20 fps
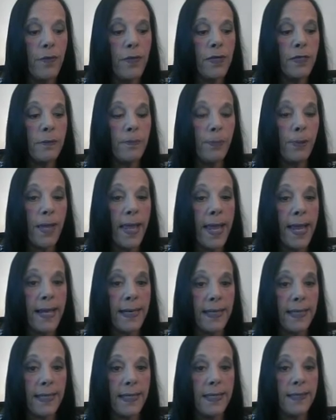This
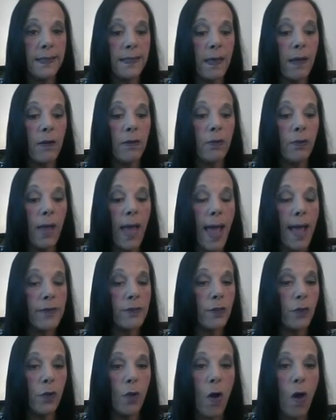planet
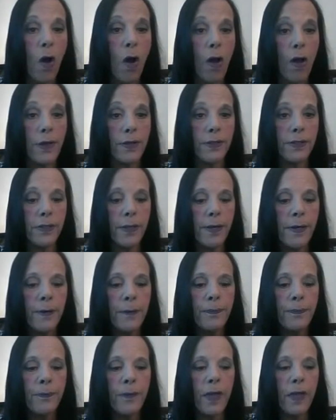has laws
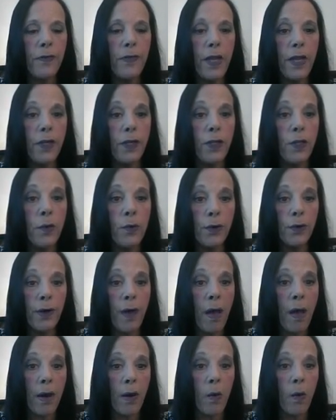that you are
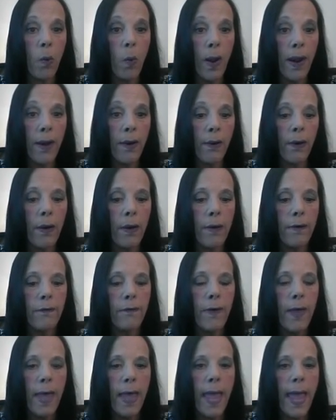not aware
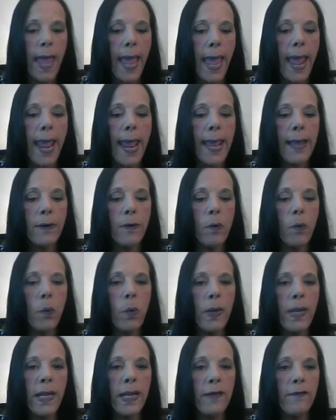of,
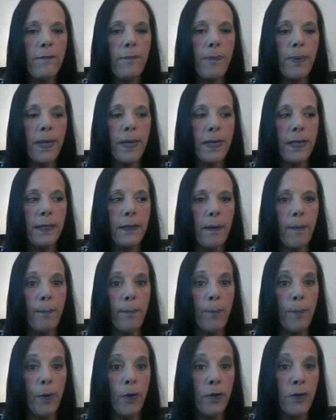and we have been
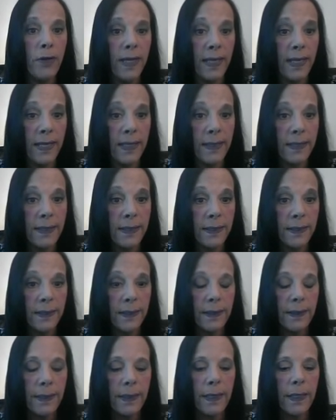bullied
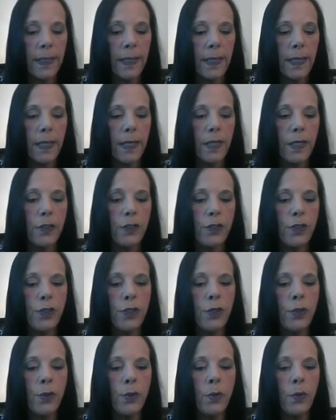
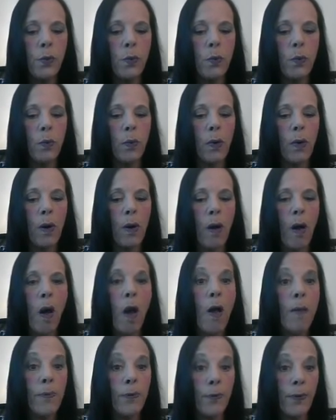to
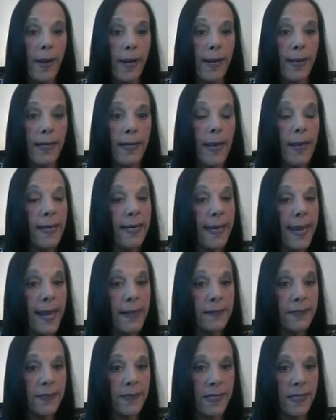operate
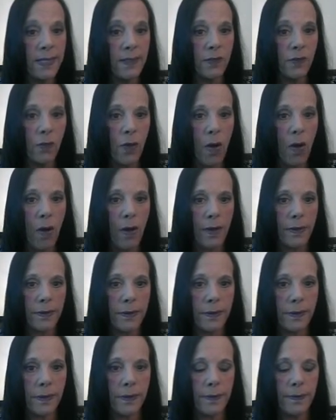against these
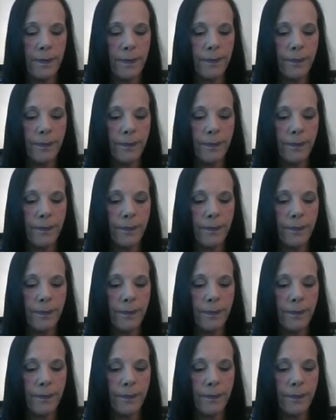laws.